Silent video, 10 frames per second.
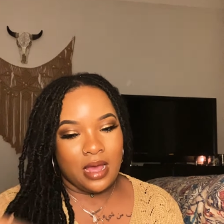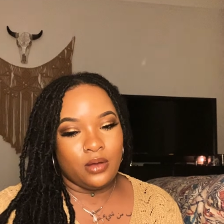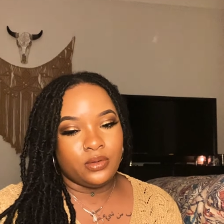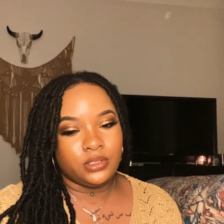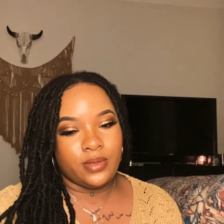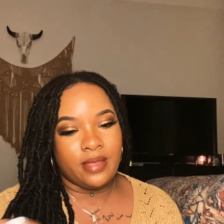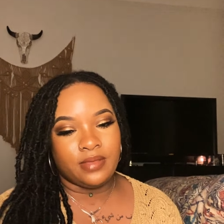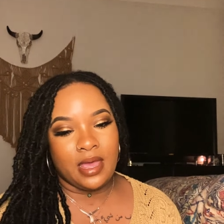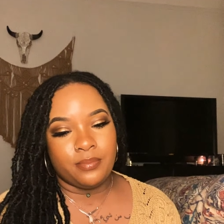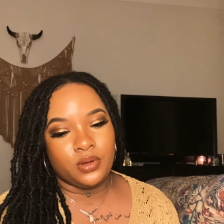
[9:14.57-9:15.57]
I also have
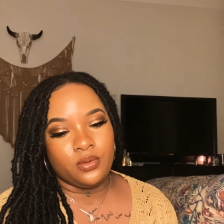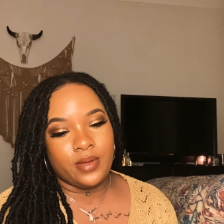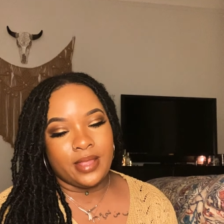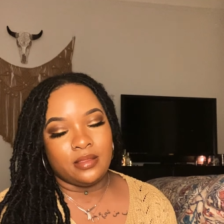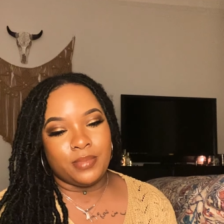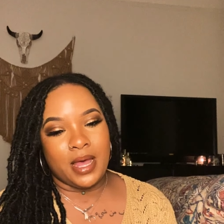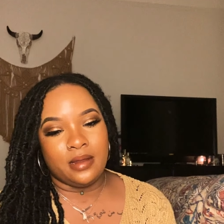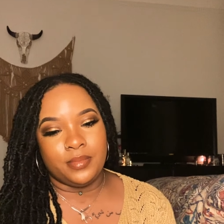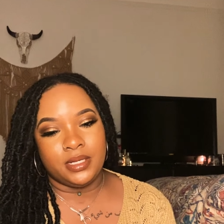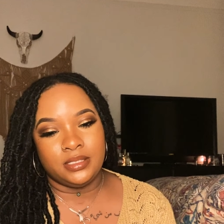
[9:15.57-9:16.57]
Capricorn at the
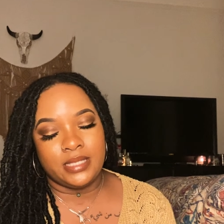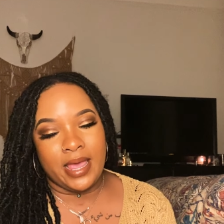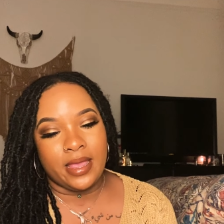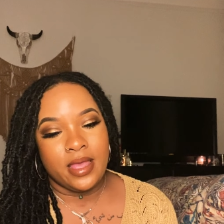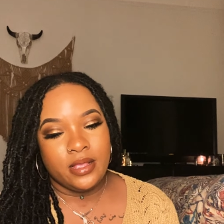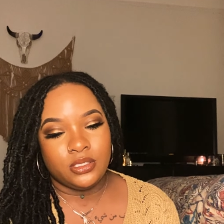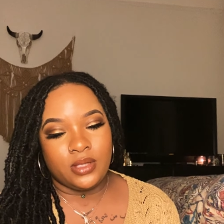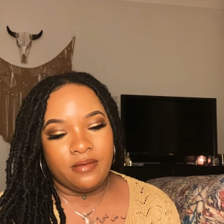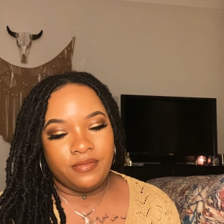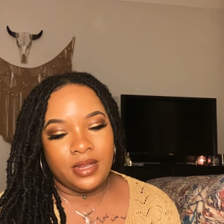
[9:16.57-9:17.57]
bottom of the deck. So
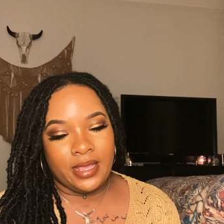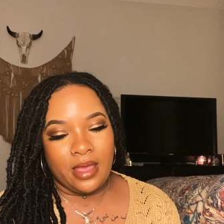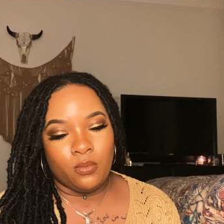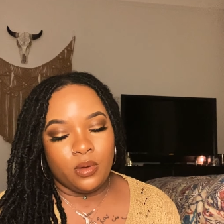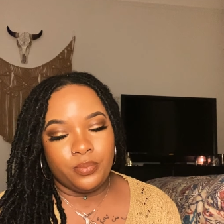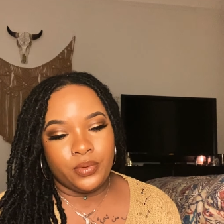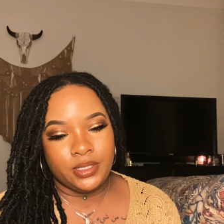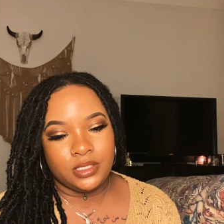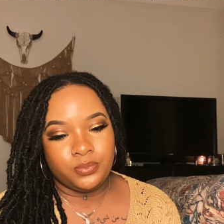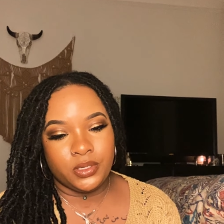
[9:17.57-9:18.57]
I feel like at one
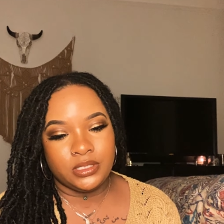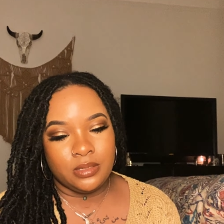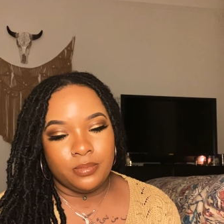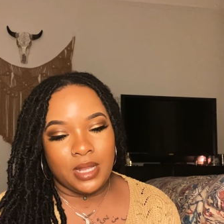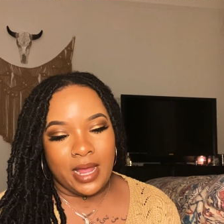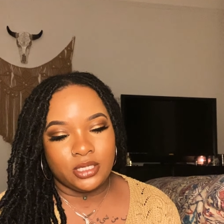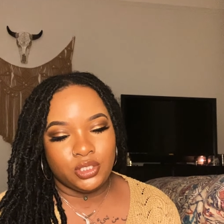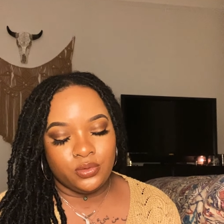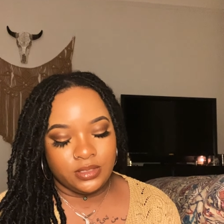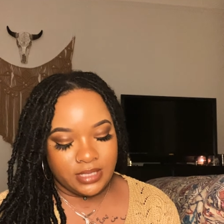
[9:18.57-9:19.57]
point this person blocked
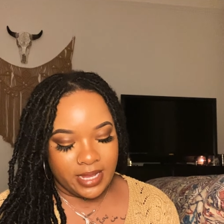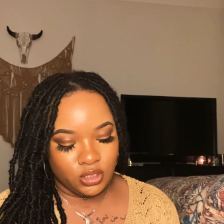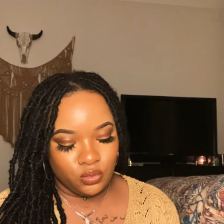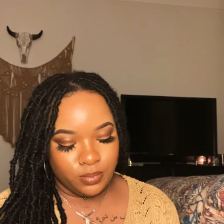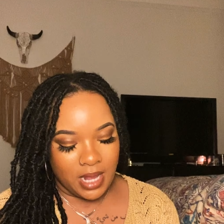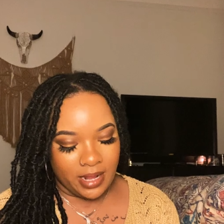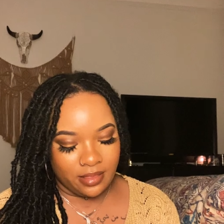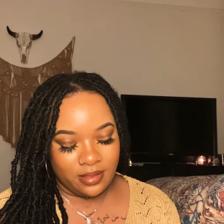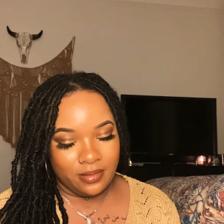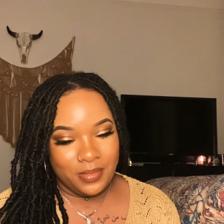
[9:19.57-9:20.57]
you or said you
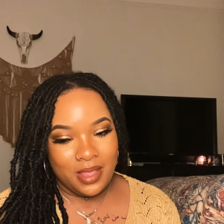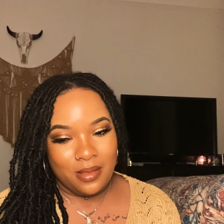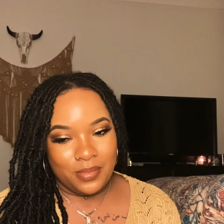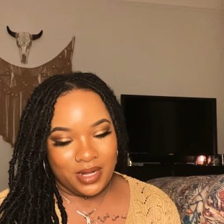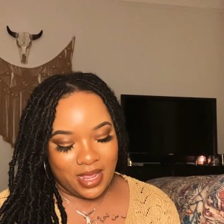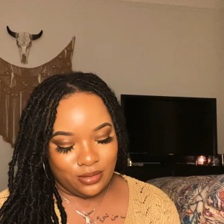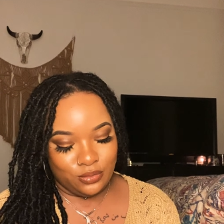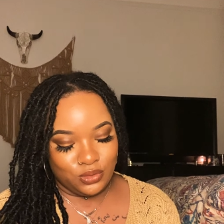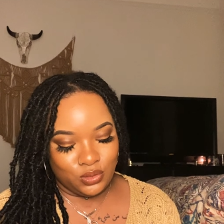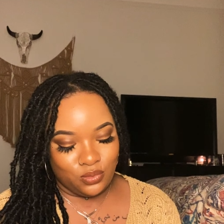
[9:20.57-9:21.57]
blocked them, but now
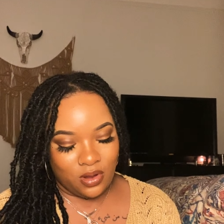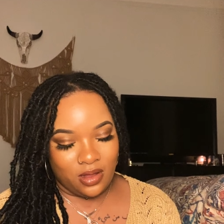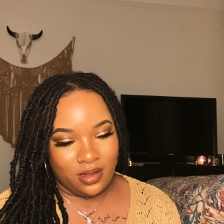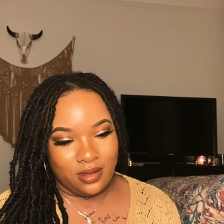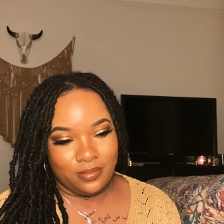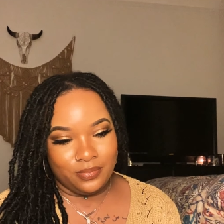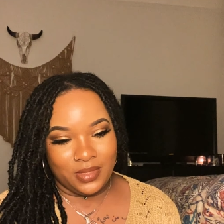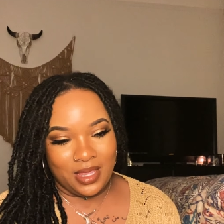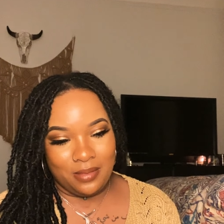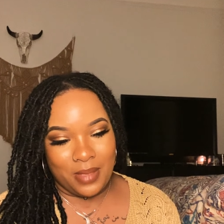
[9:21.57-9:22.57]
you two are um,
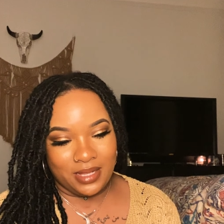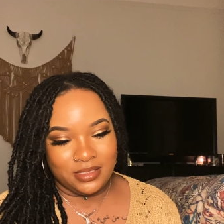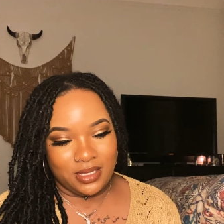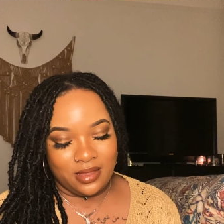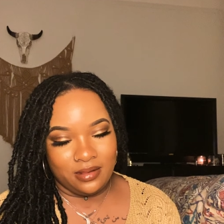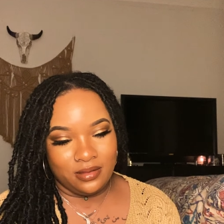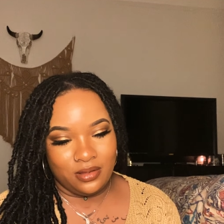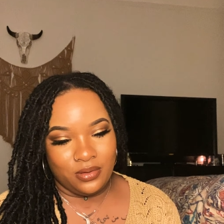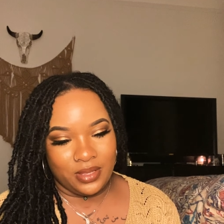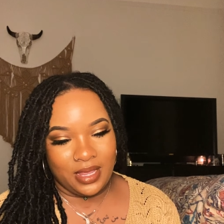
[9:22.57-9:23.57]
getting back together,
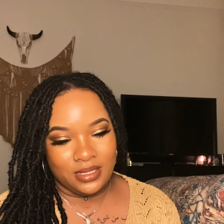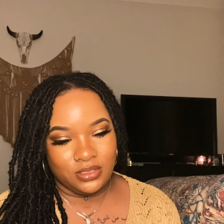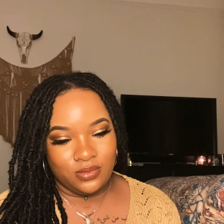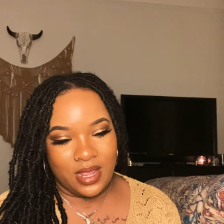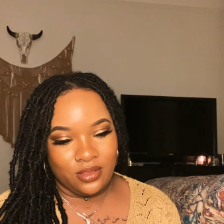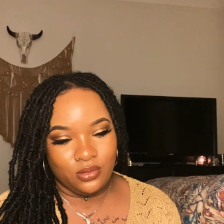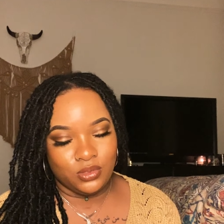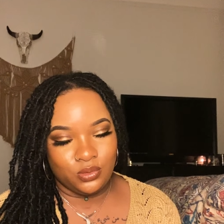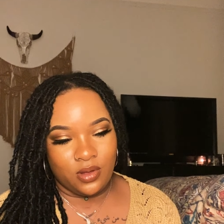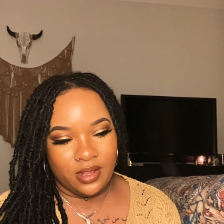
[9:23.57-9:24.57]
okay? So now you
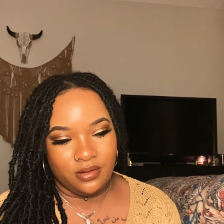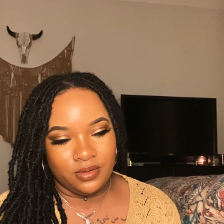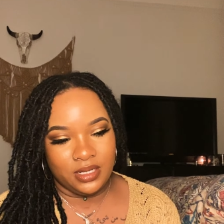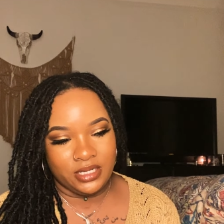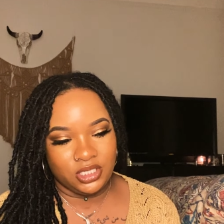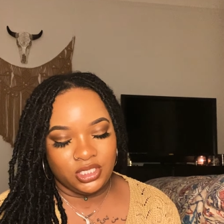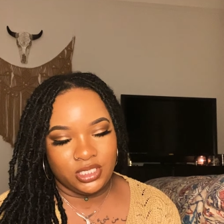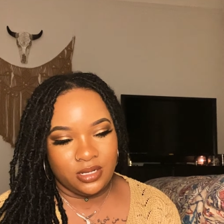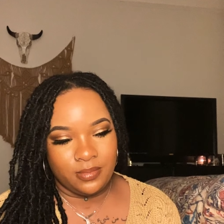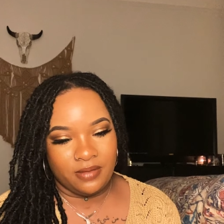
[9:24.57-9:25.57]
two are in a
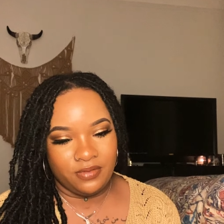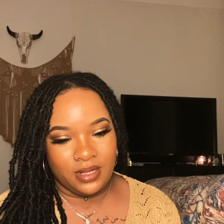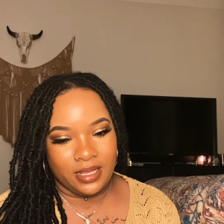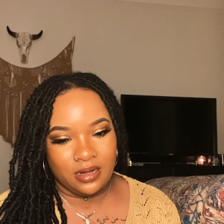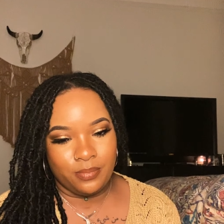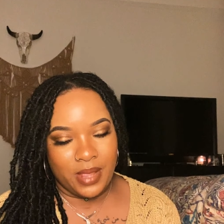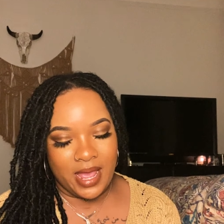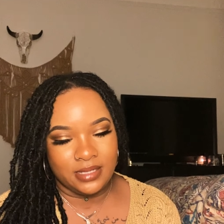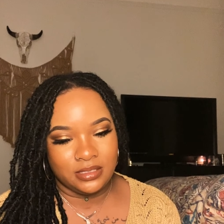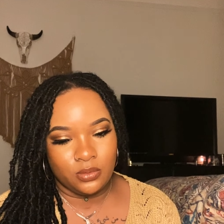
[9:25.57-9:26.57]
relationship. I feel like in the
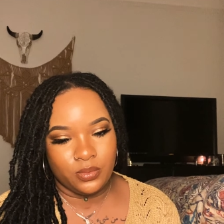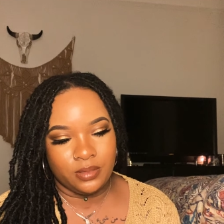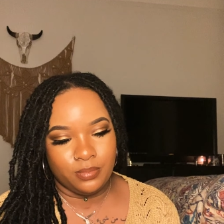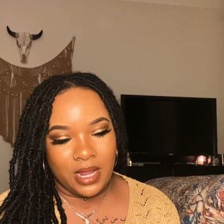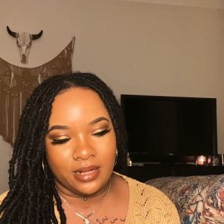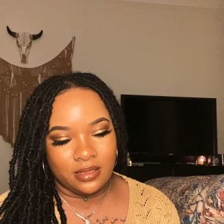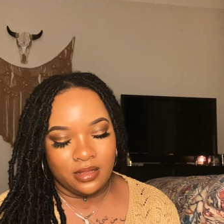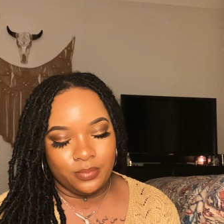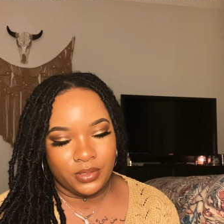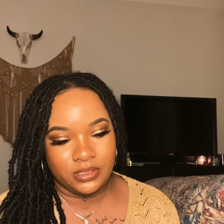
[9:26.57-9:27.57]
past someone blocked the
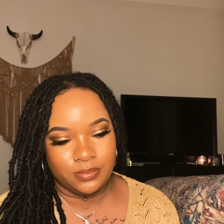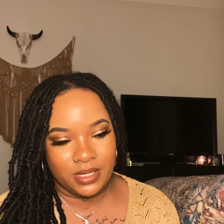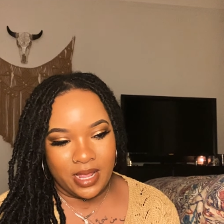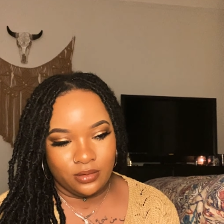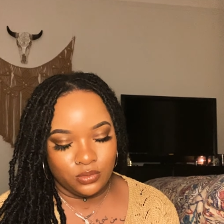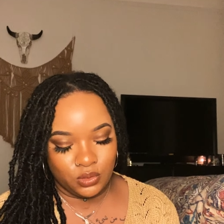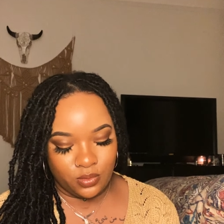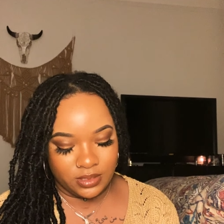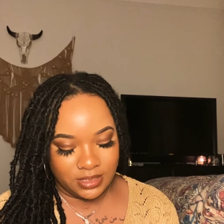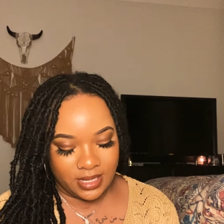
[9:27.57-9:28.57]
other person, but now you two
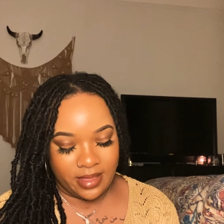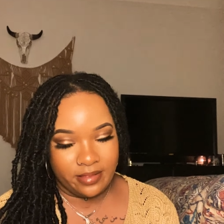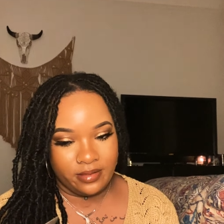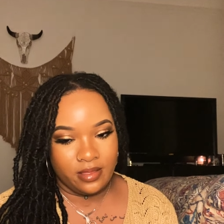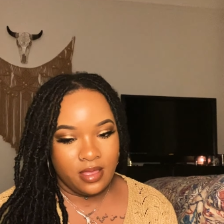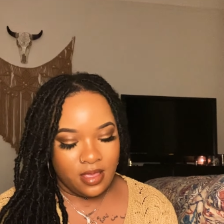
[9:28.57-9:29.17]
are together,